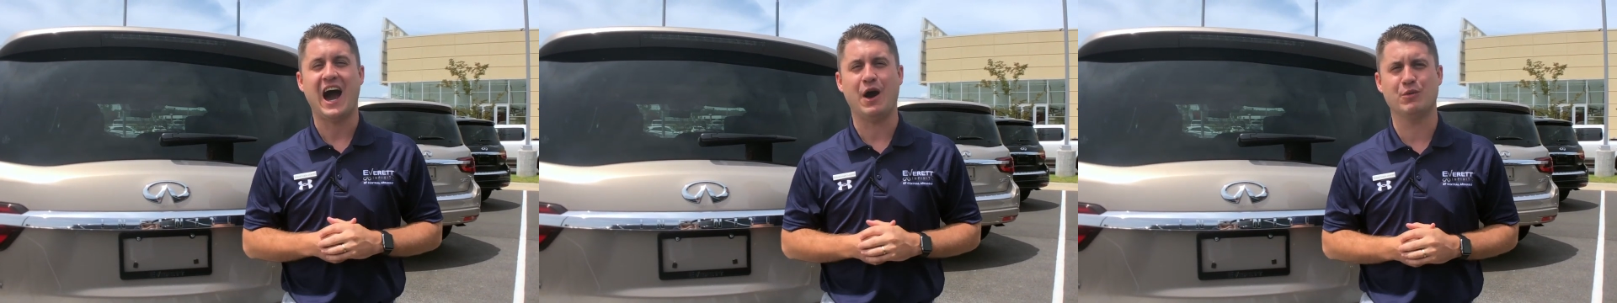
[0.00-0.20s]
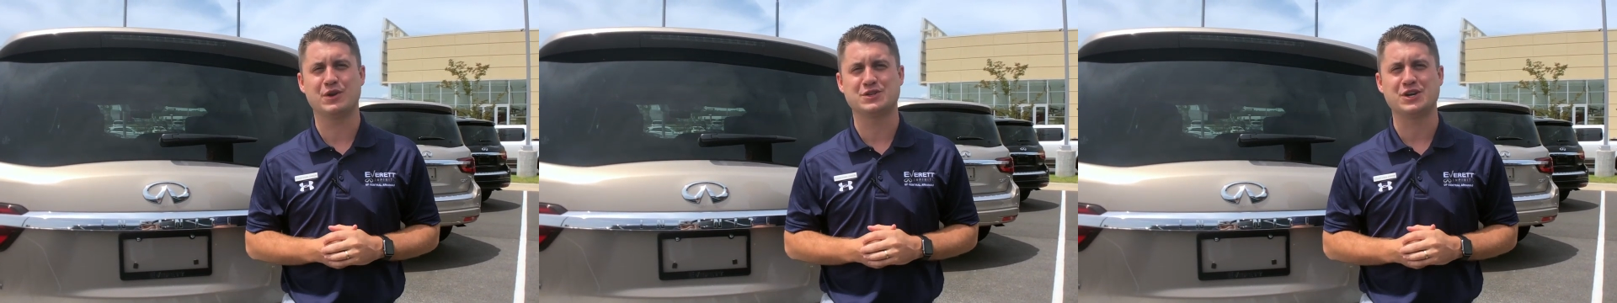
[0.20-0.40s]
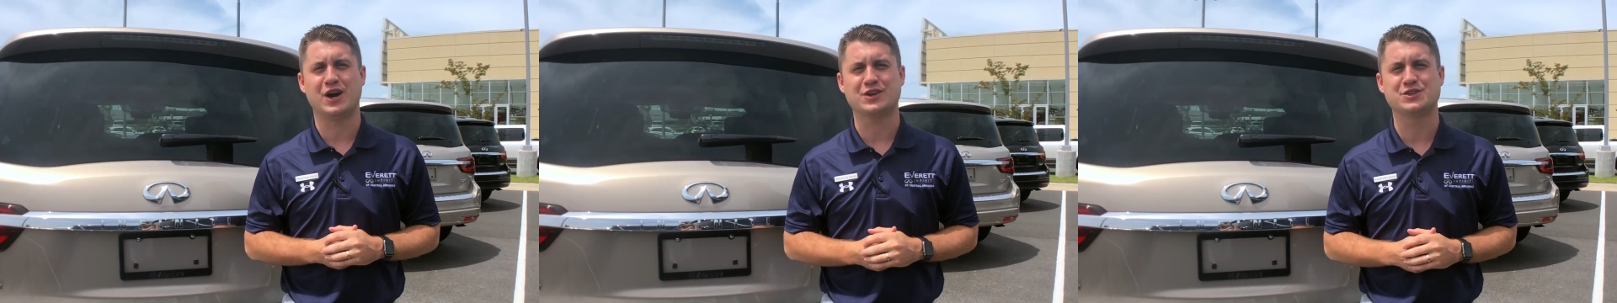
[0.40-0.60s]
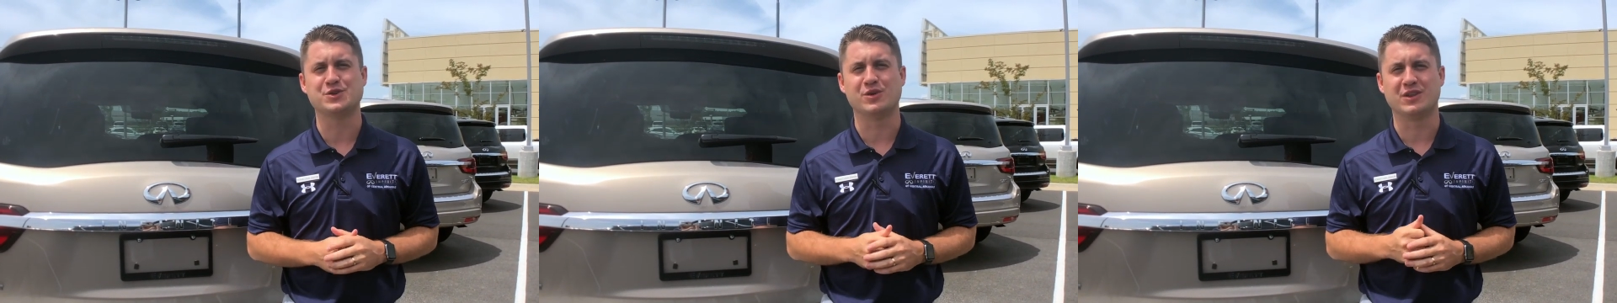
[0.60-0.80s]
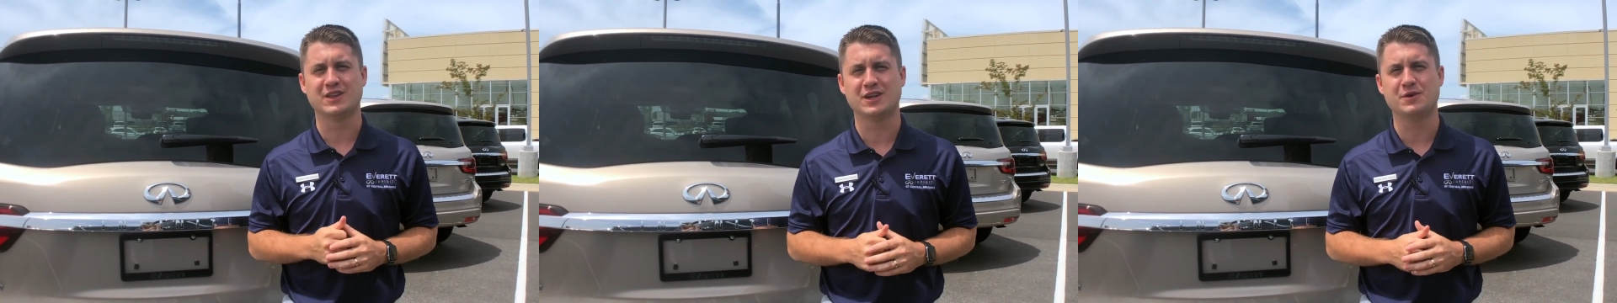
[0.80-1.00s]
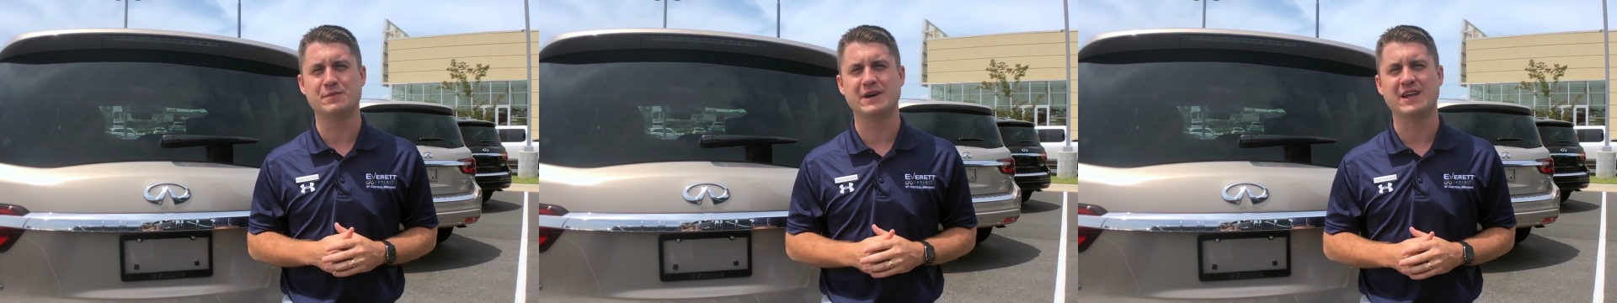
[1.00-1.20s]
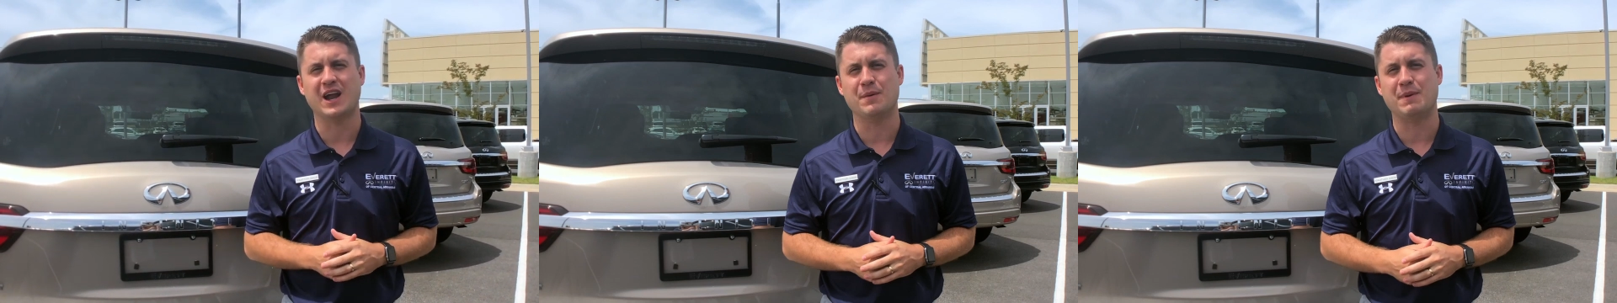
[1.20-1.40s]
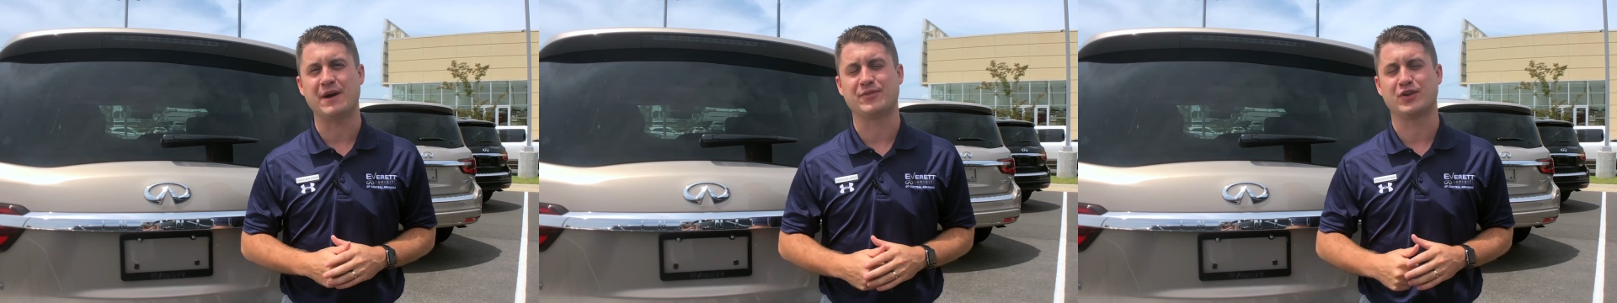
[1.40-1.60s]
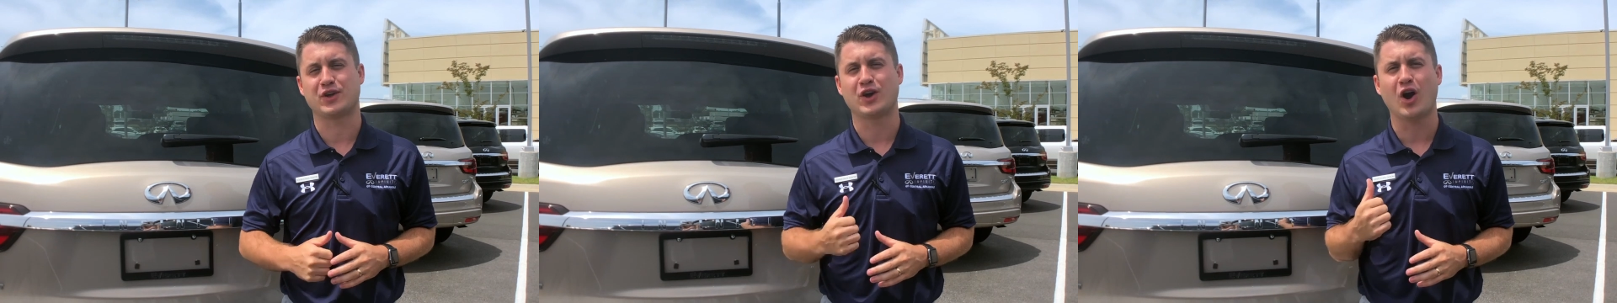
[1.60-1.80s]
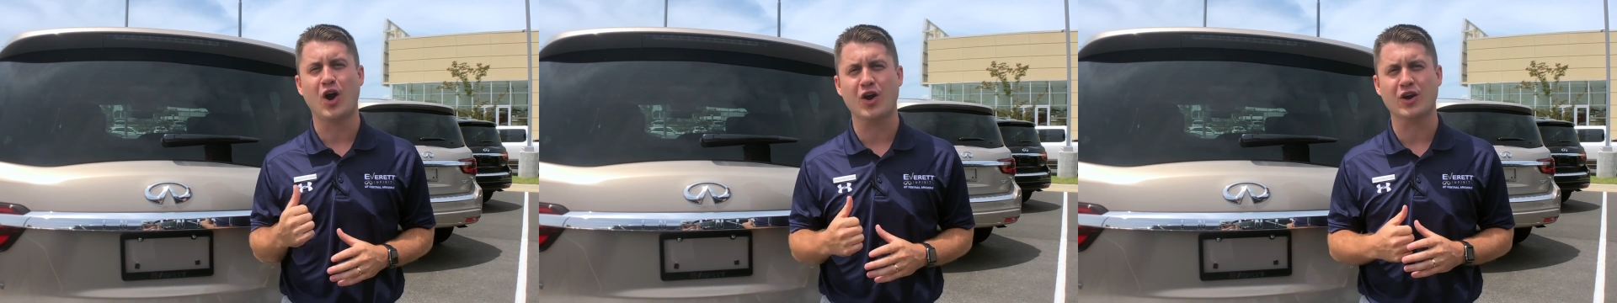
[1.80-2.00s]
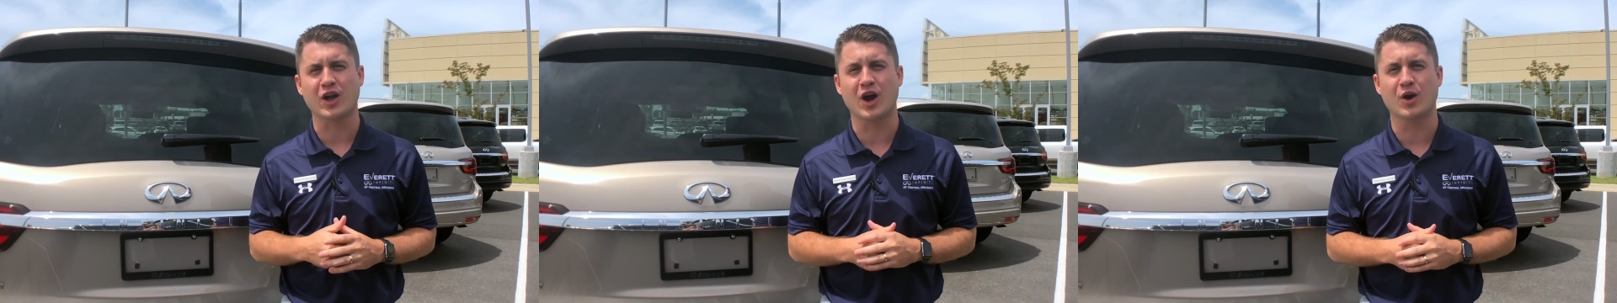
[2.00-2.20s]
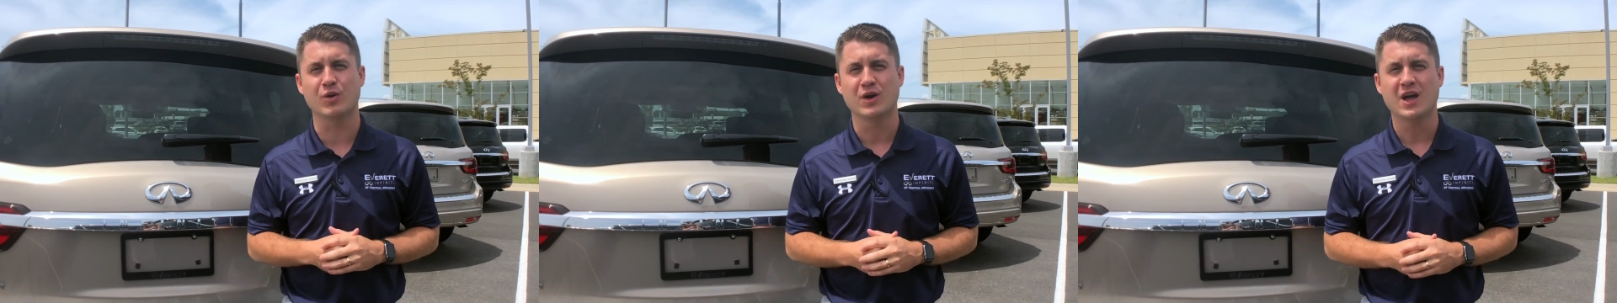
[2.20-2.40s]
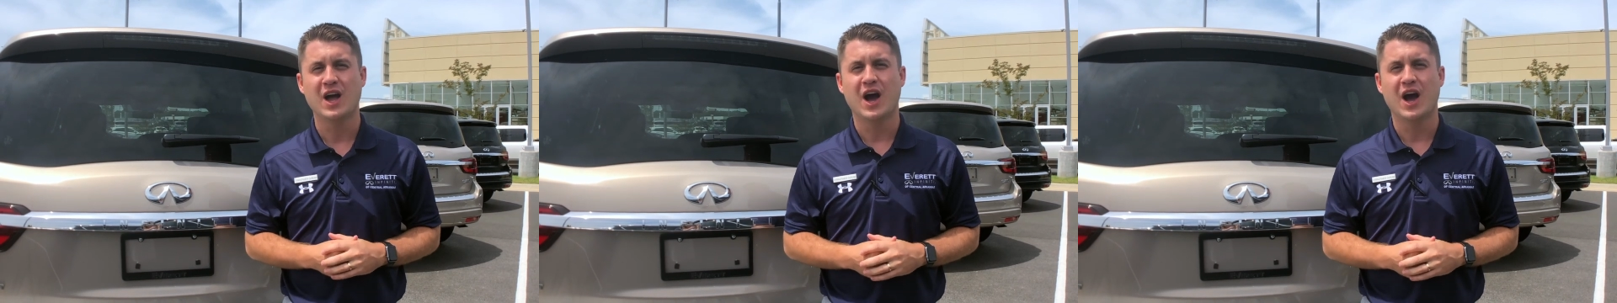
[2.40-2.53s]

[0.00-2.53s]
I want to talk to you a little bit about the cargo